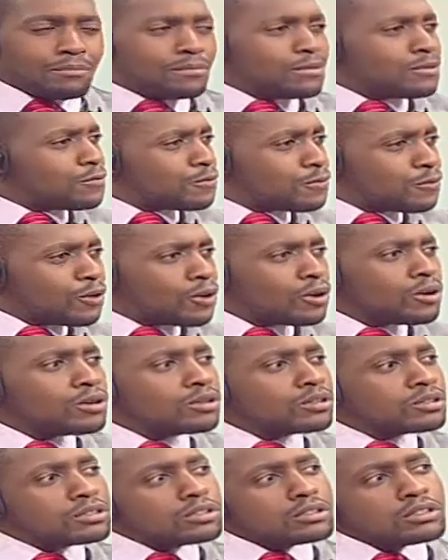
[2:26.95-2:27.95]
Before,
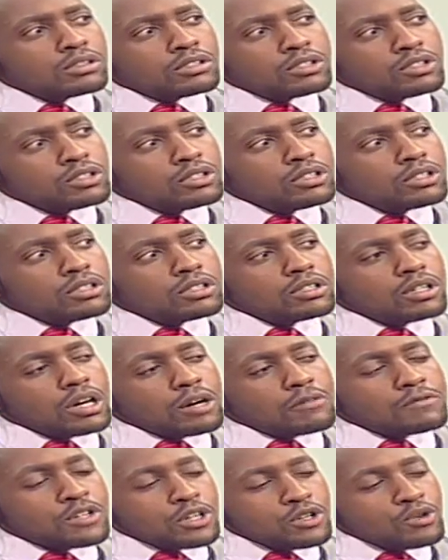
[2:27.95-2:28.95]

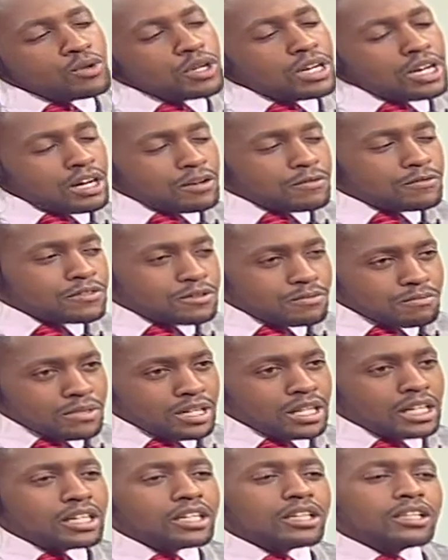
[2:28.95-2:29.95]
after you left,
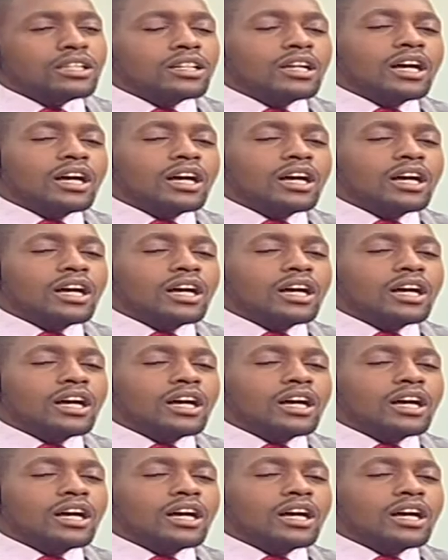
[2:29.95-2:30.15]
Milly,